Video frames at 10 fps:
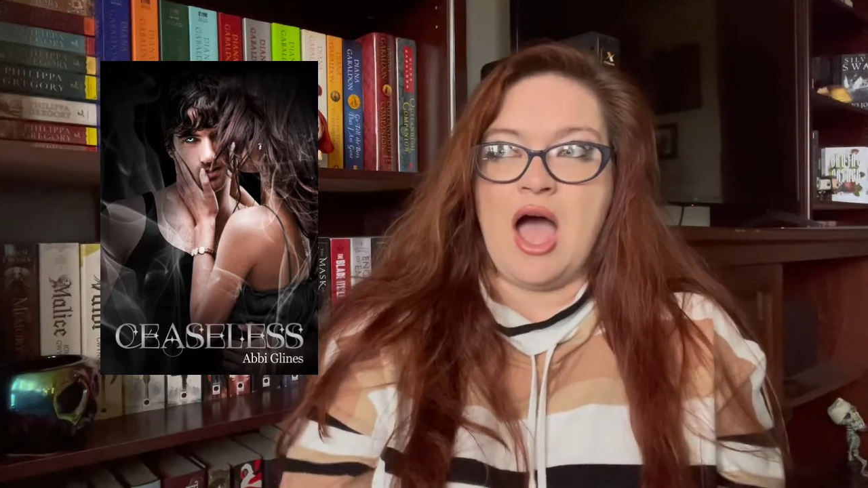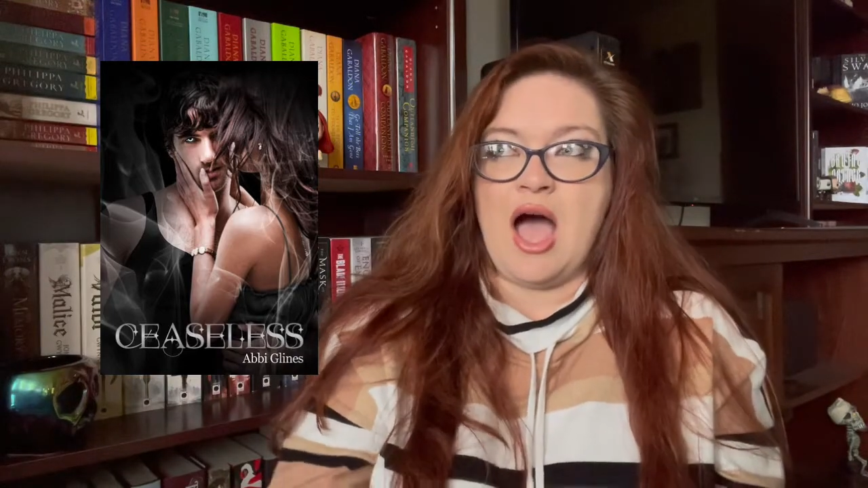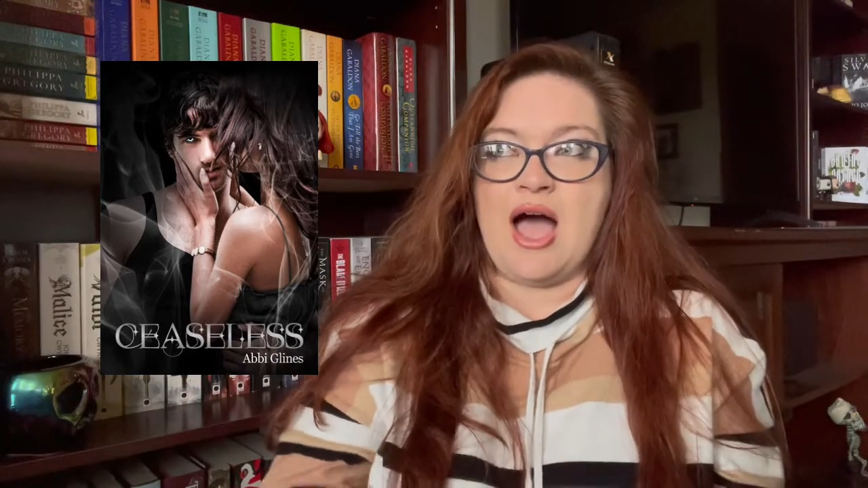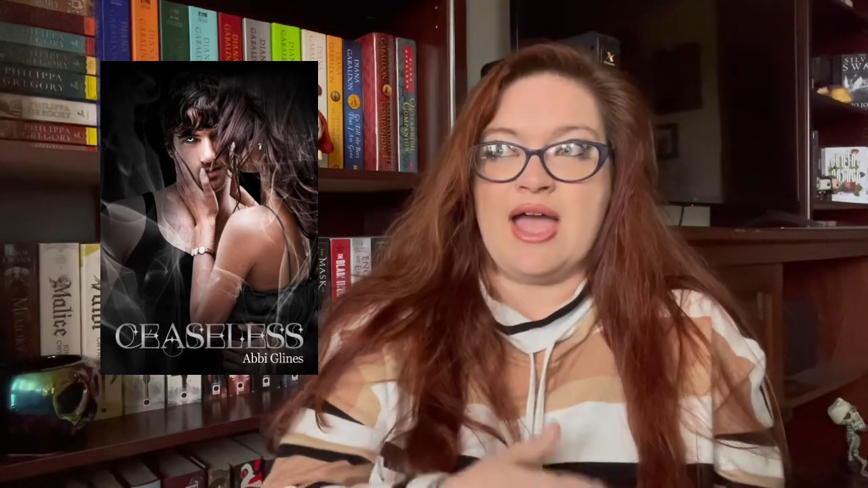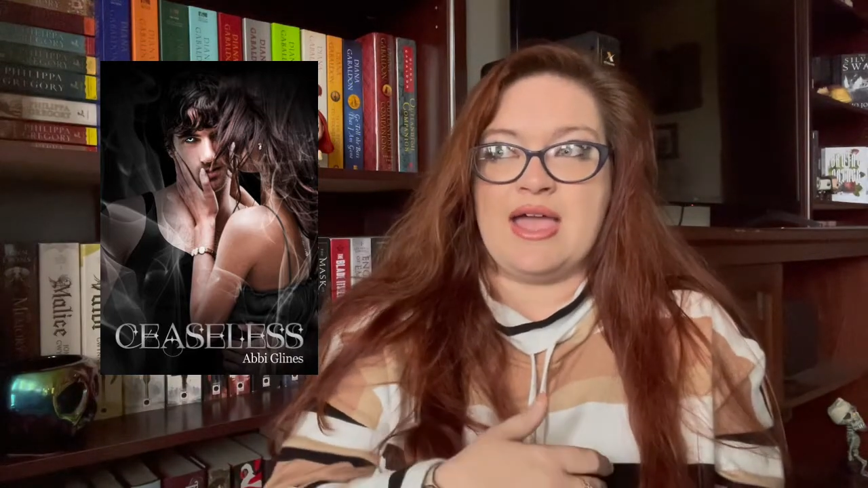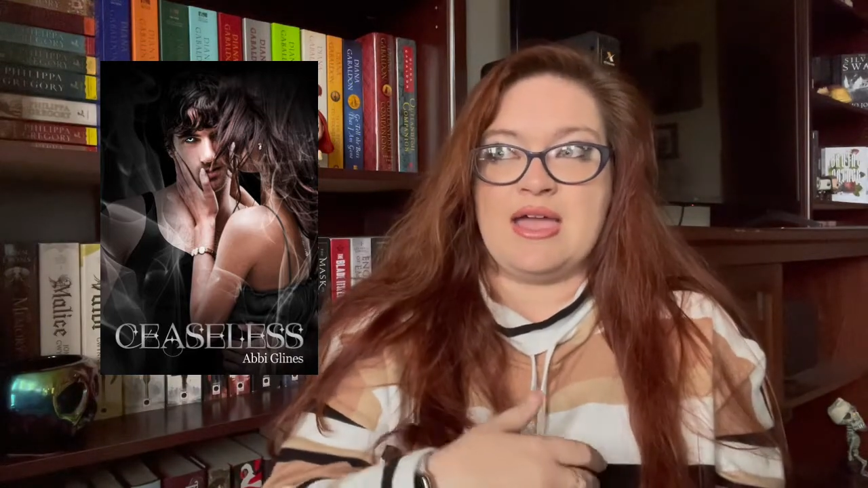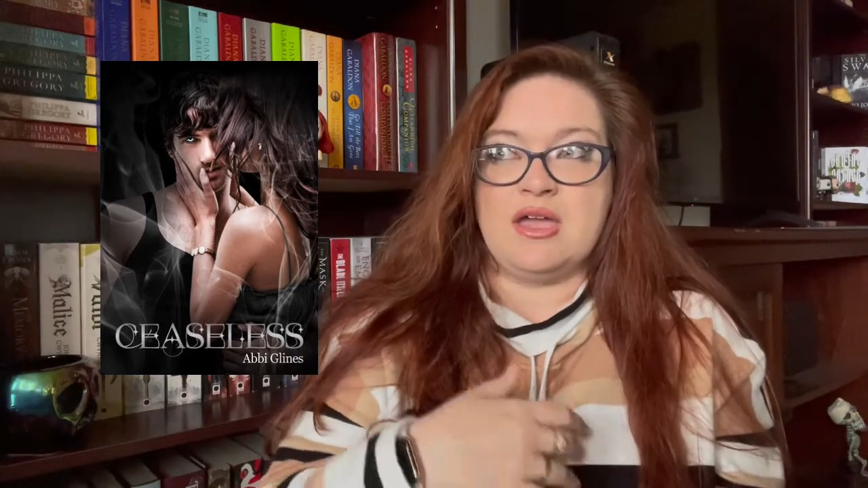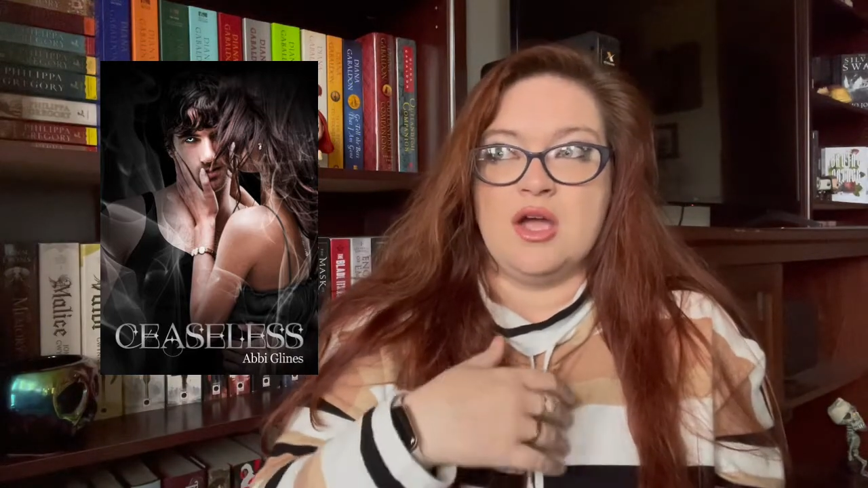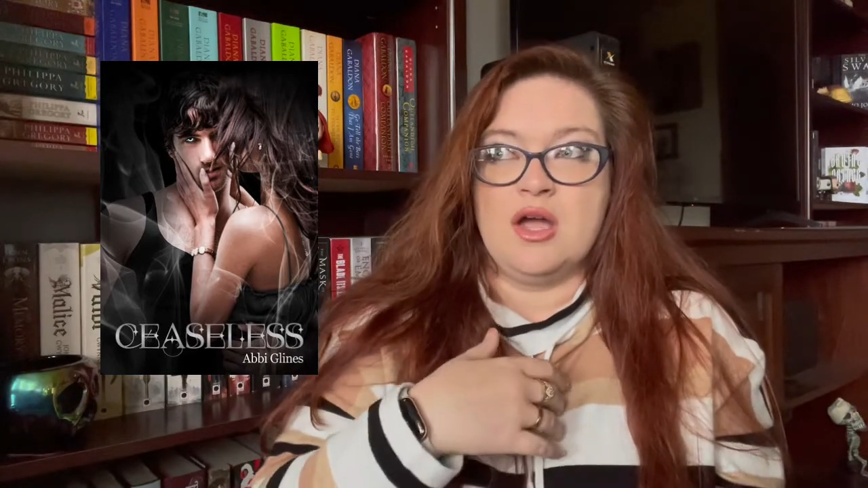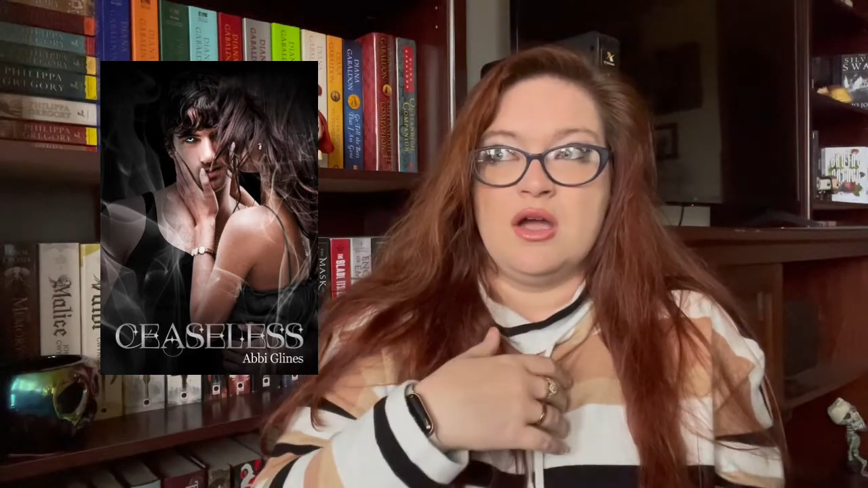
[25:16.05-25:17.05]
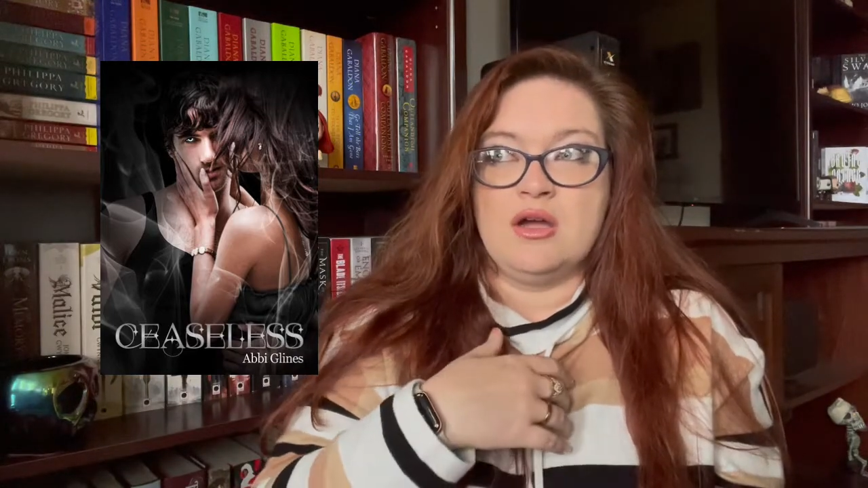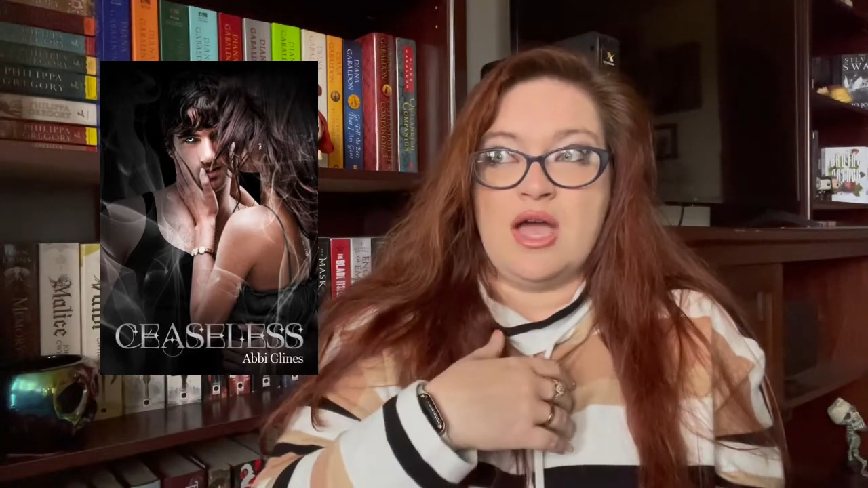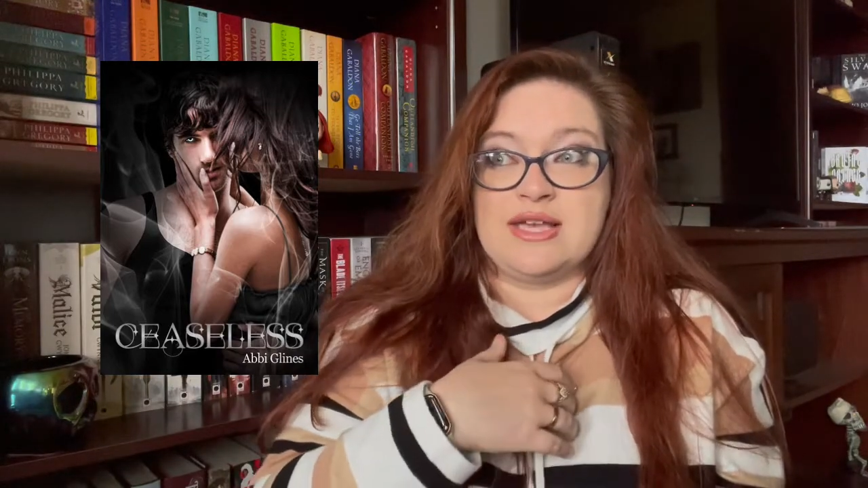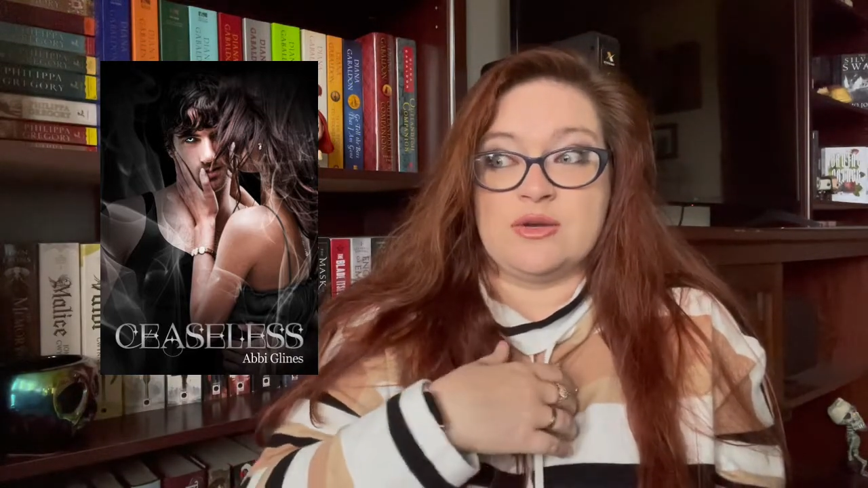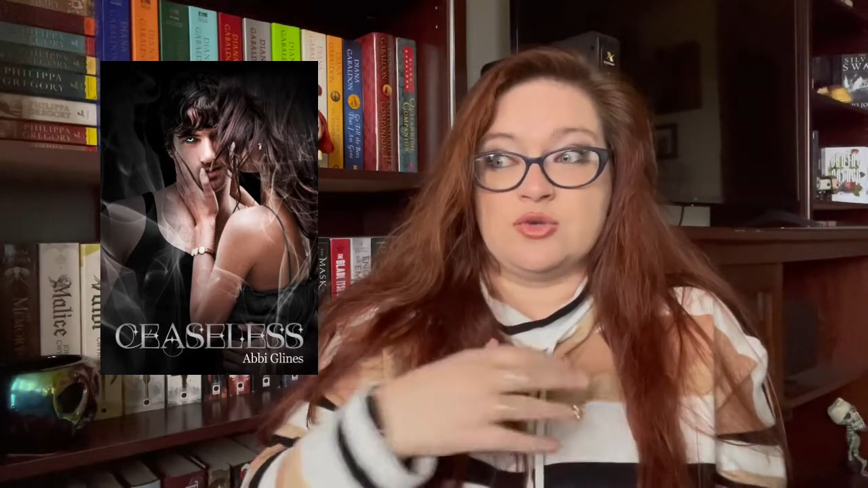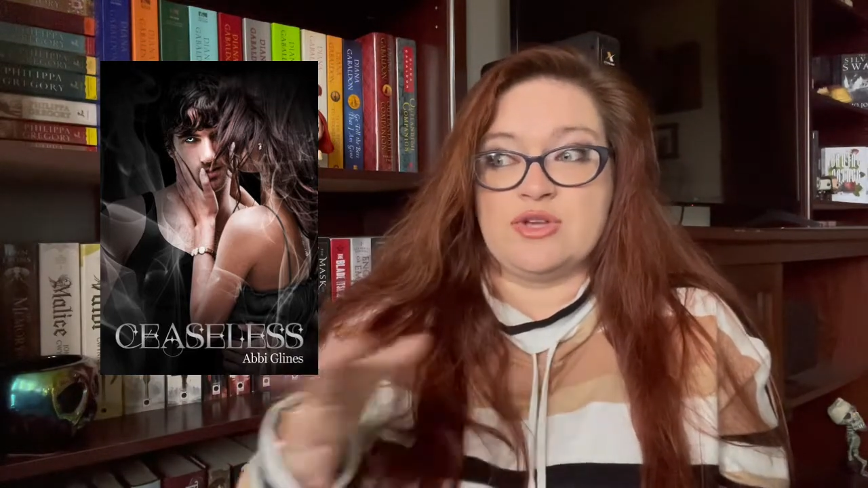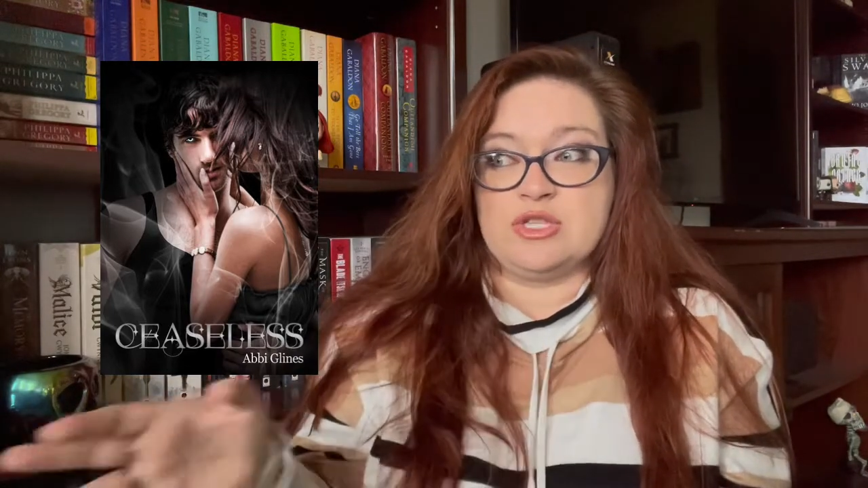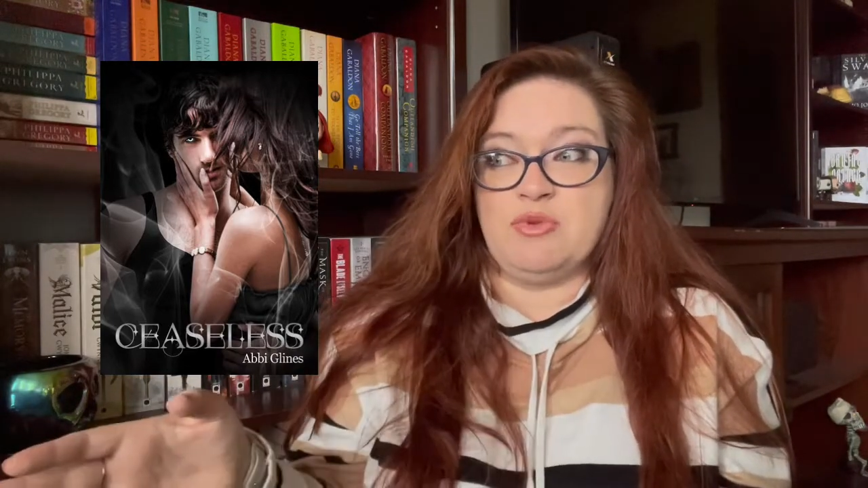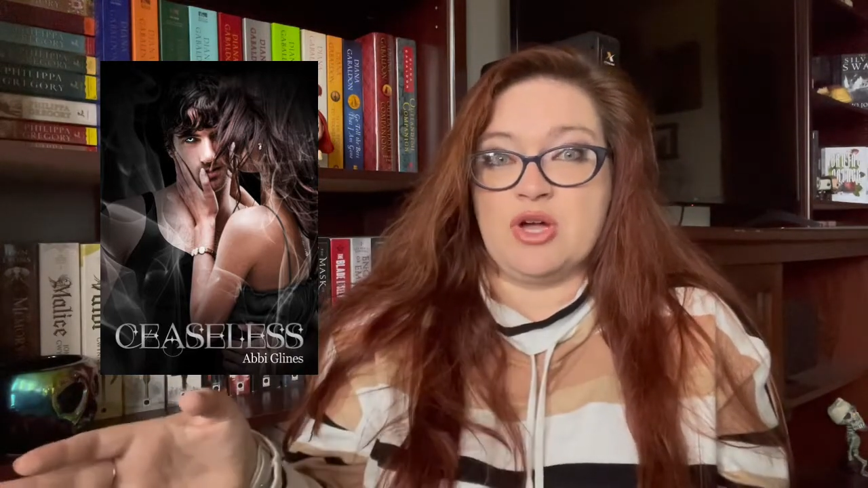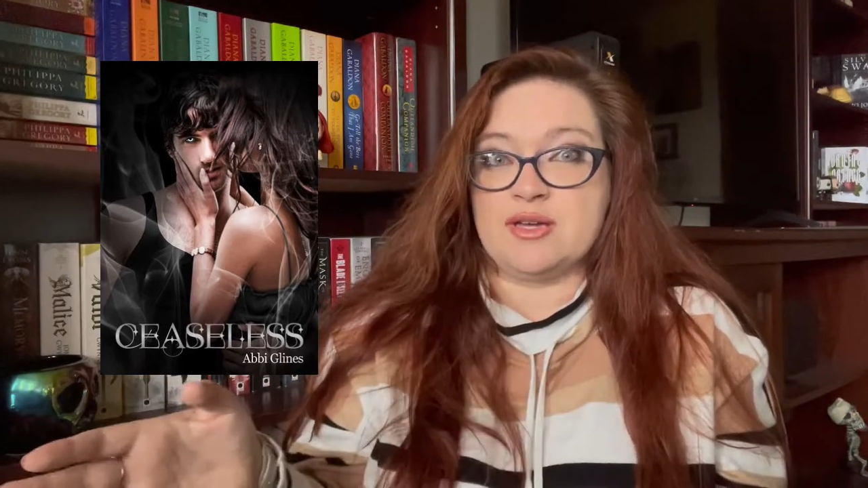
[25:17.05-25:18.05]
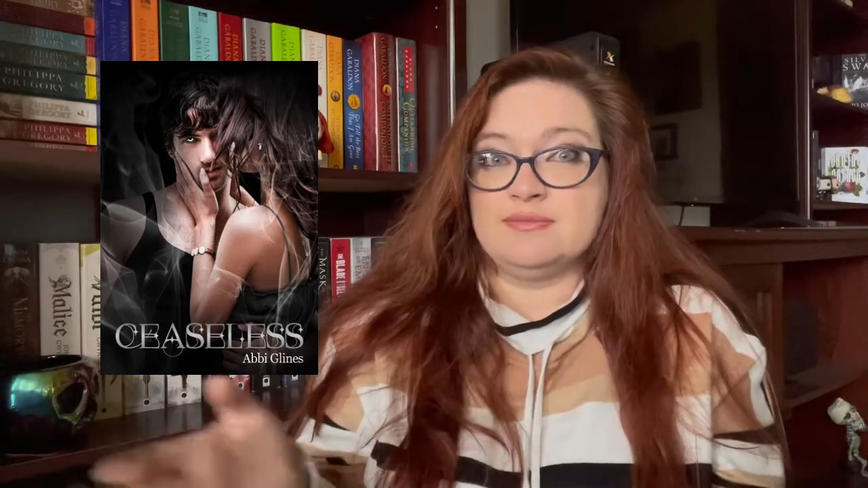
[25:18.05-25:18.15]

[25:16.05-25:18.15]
As I was reading this book,